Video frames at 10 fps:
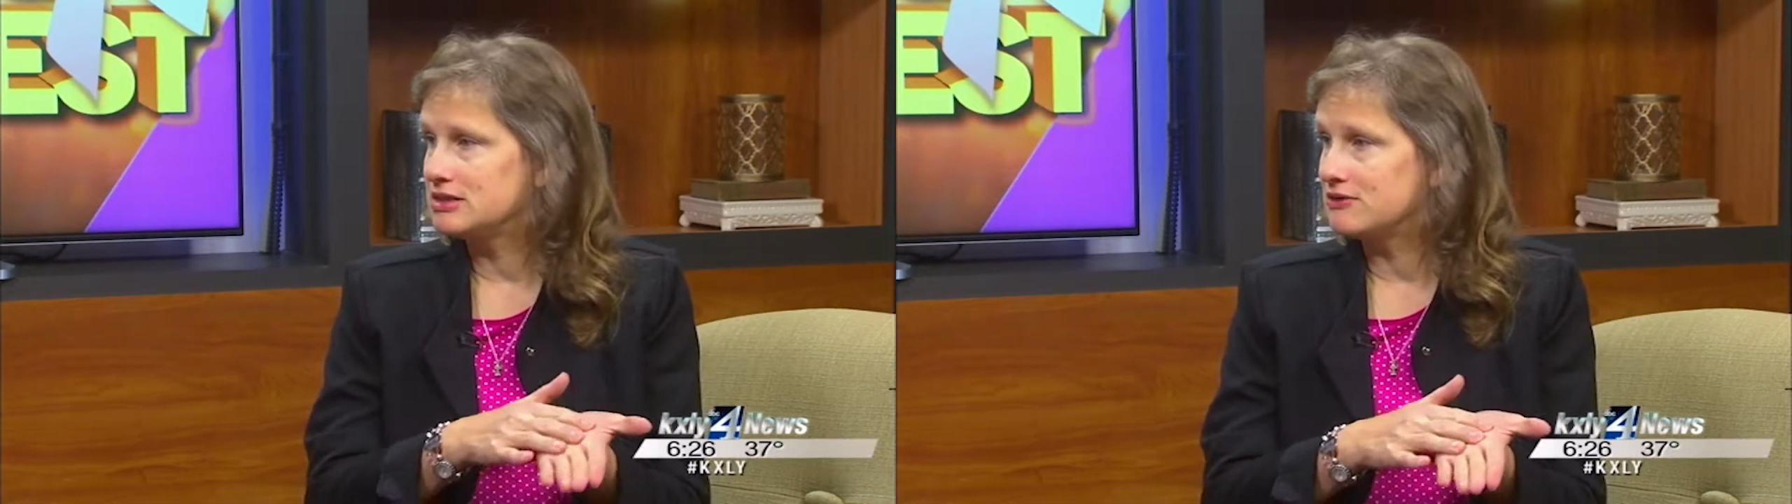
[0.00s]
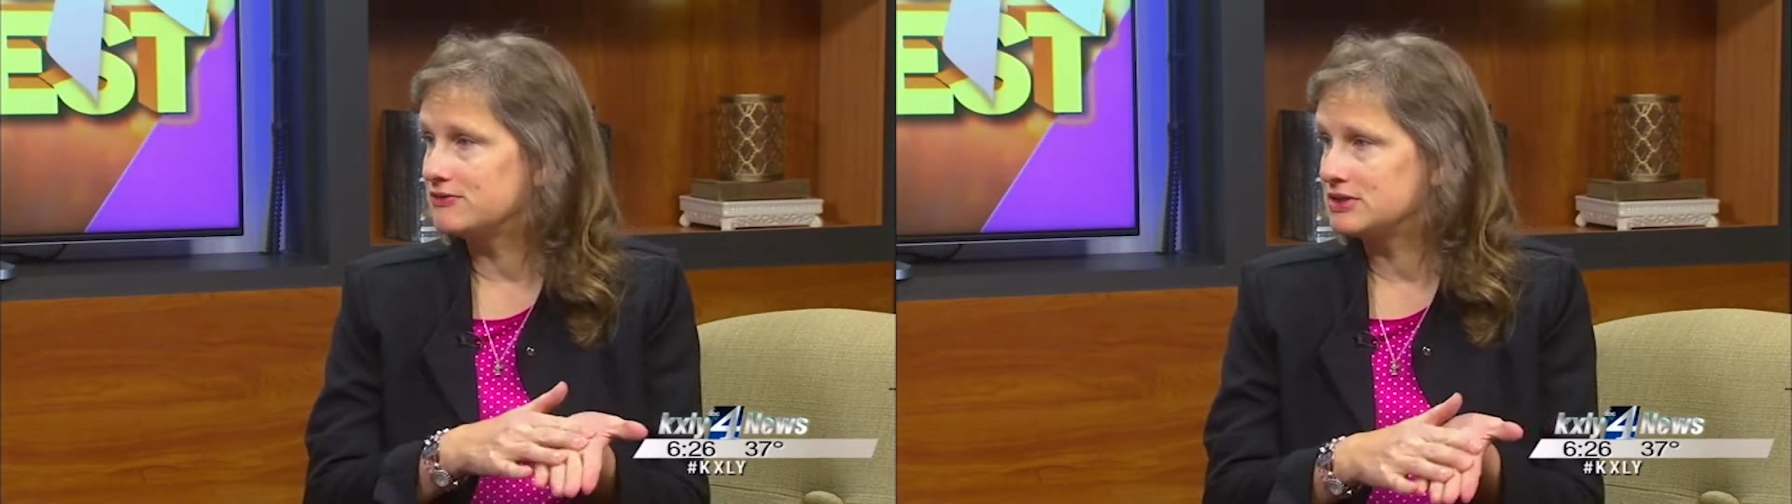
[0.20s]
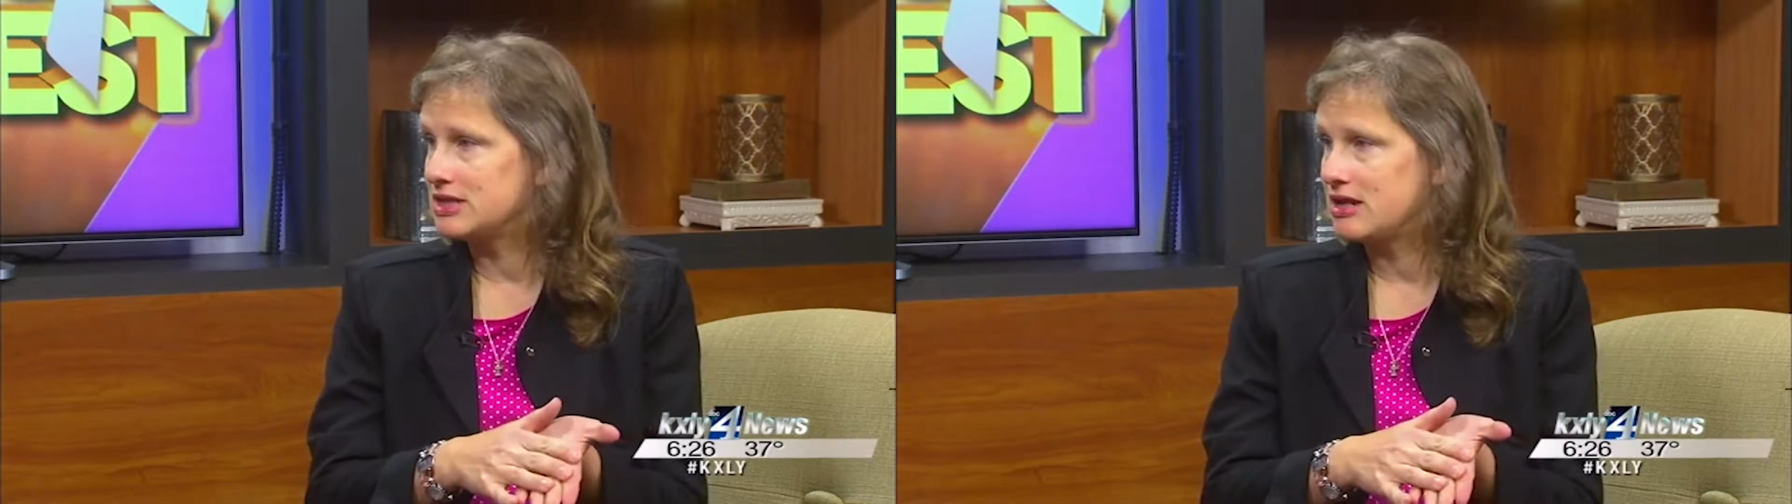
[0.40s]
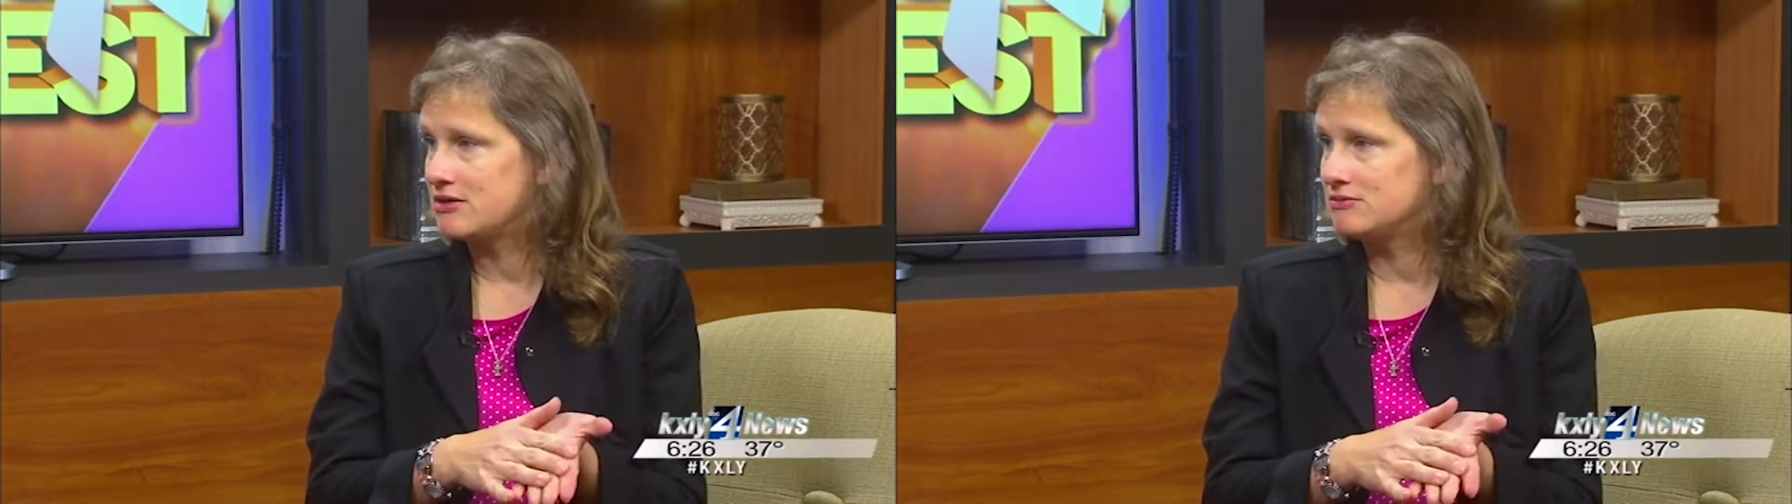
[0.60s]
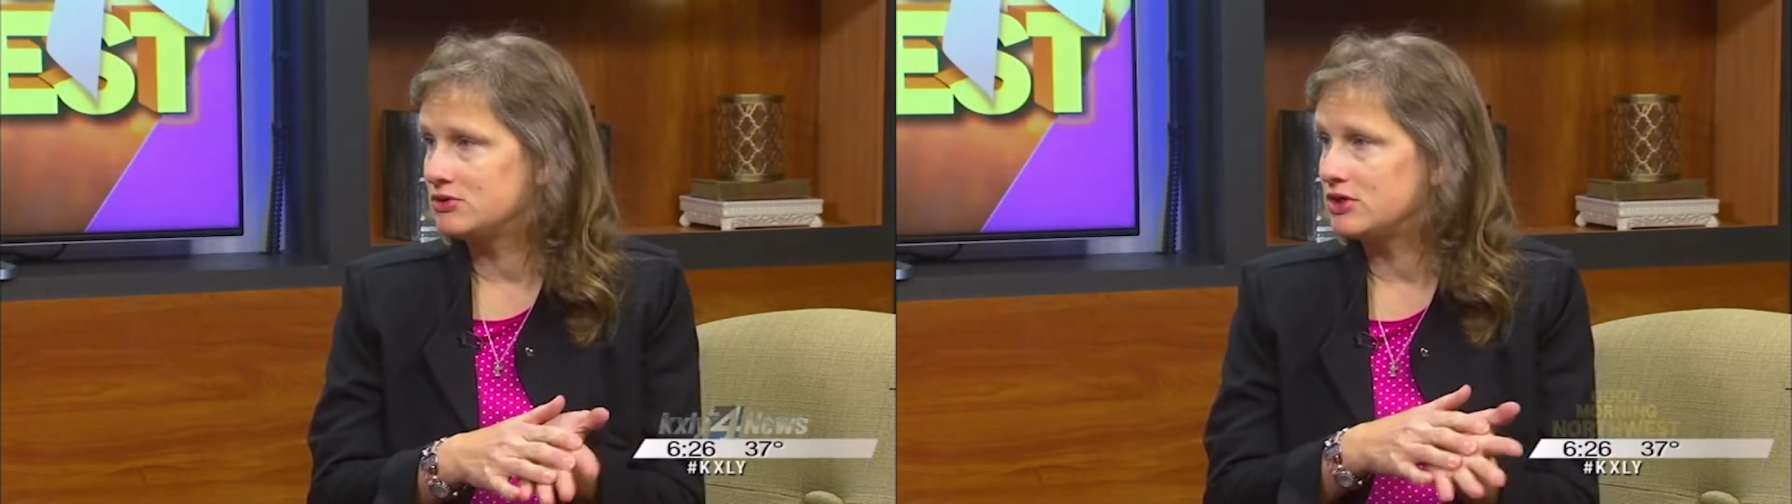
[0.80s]

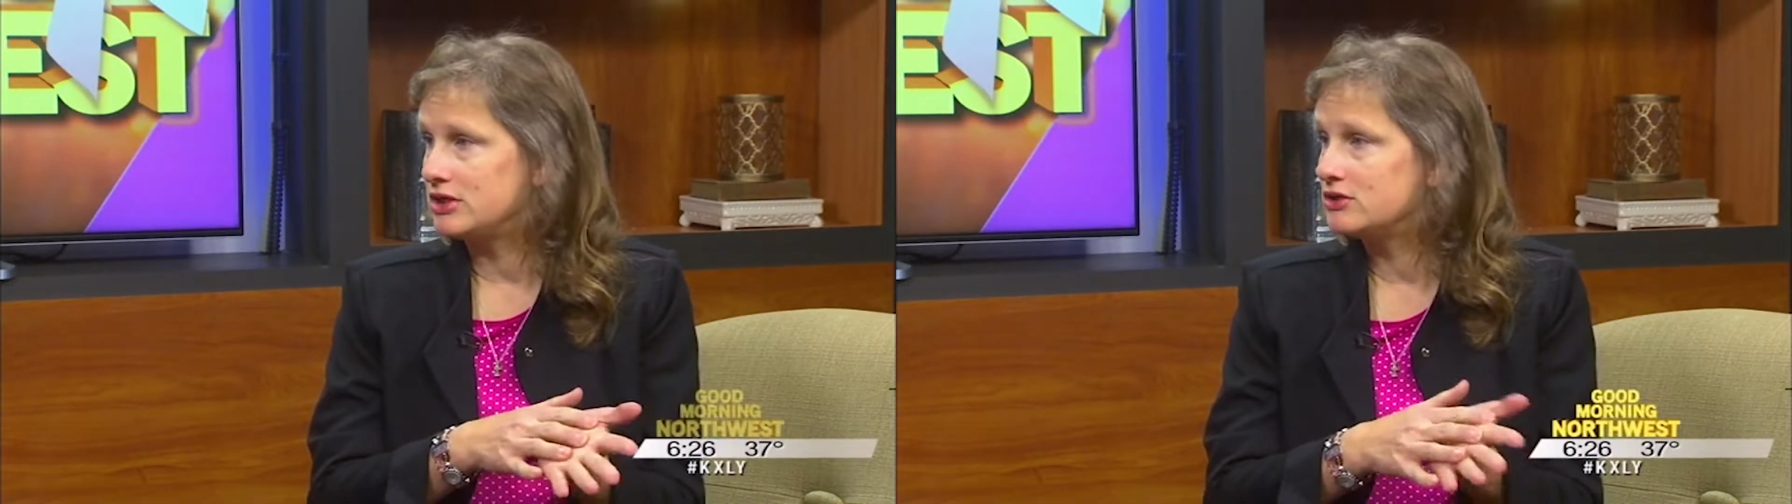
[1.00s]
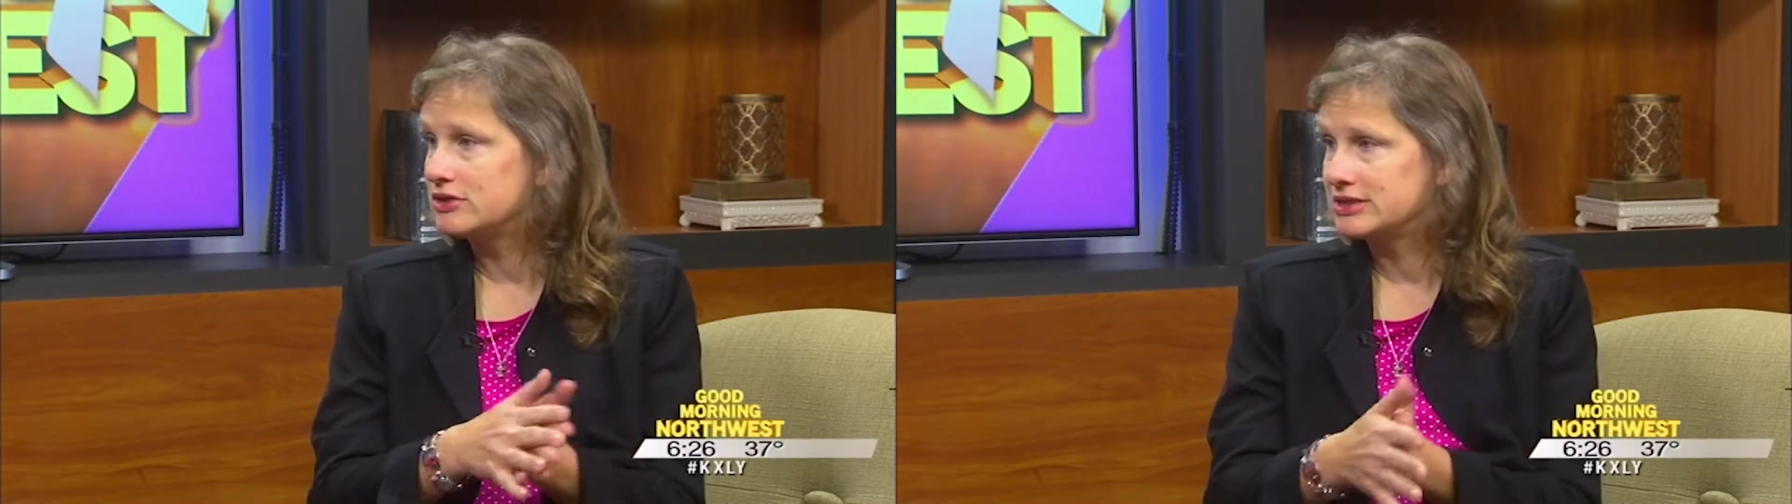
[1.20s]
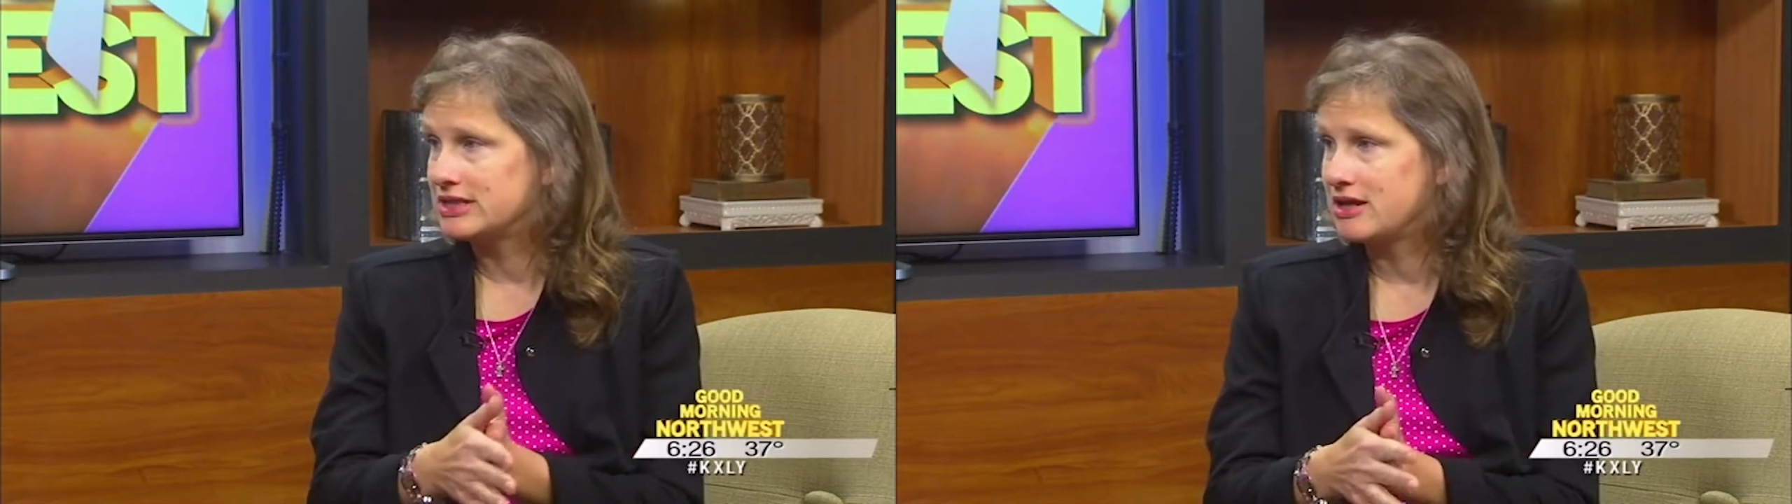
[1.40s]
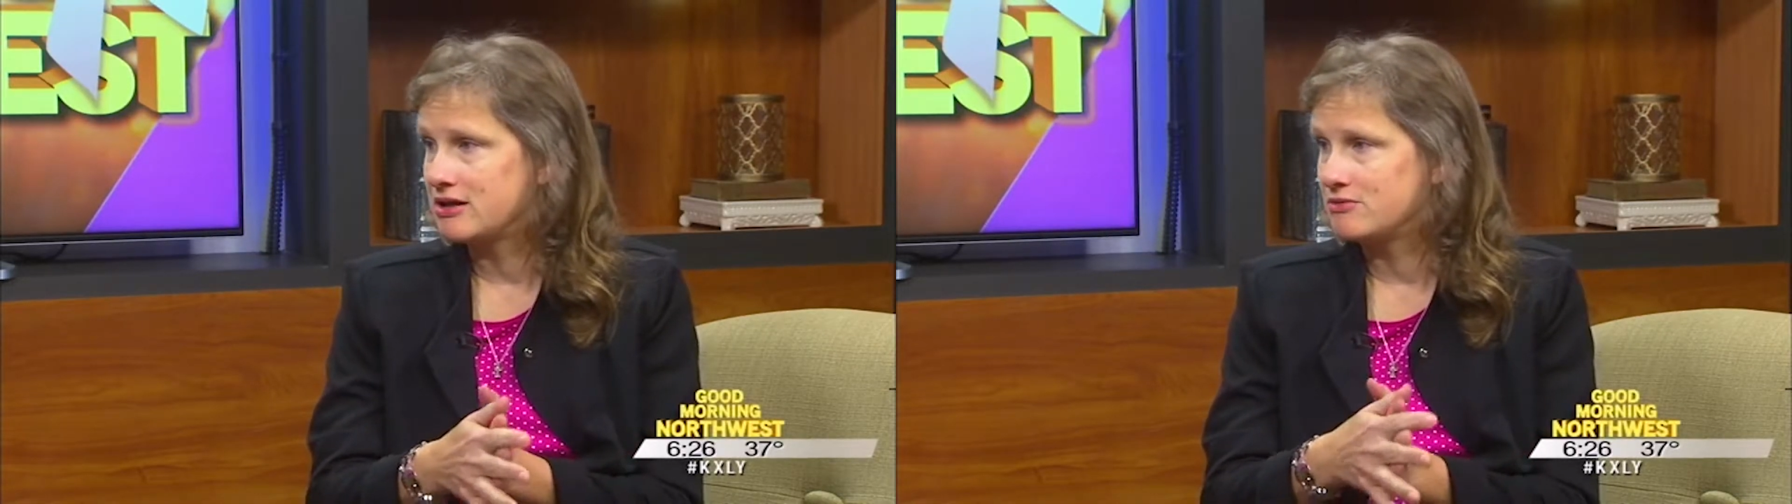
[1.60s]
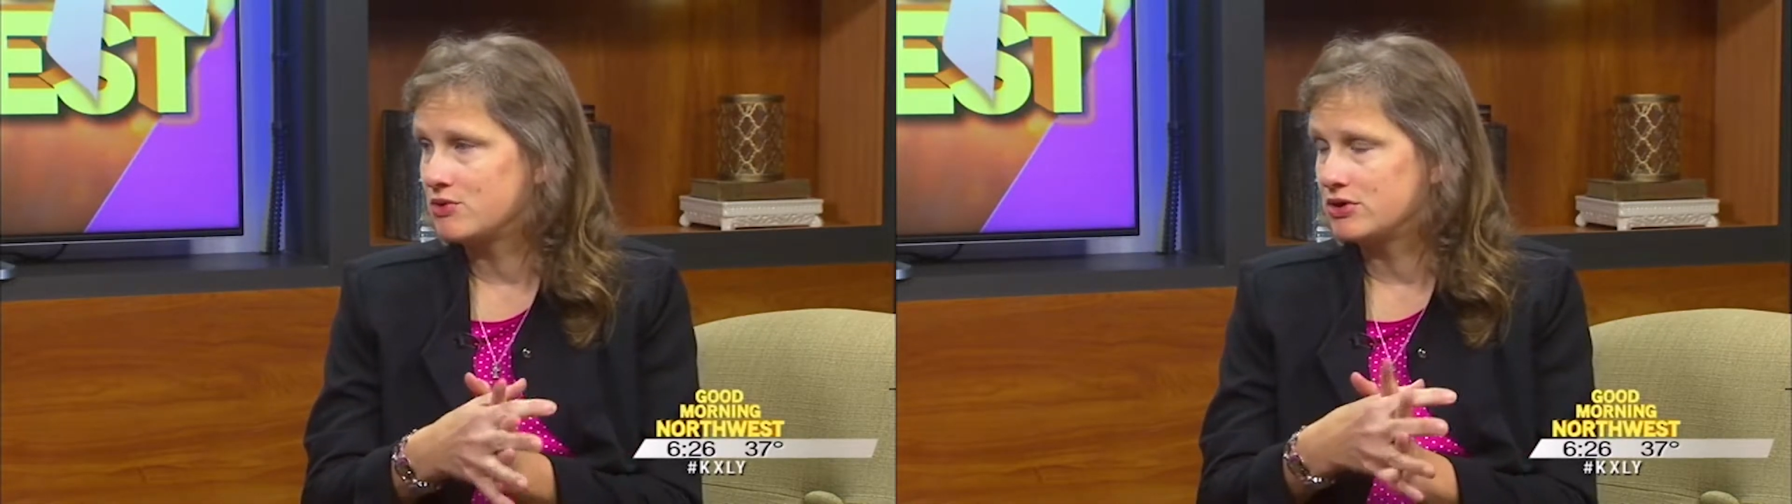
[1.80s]
self-exam, clinical exam,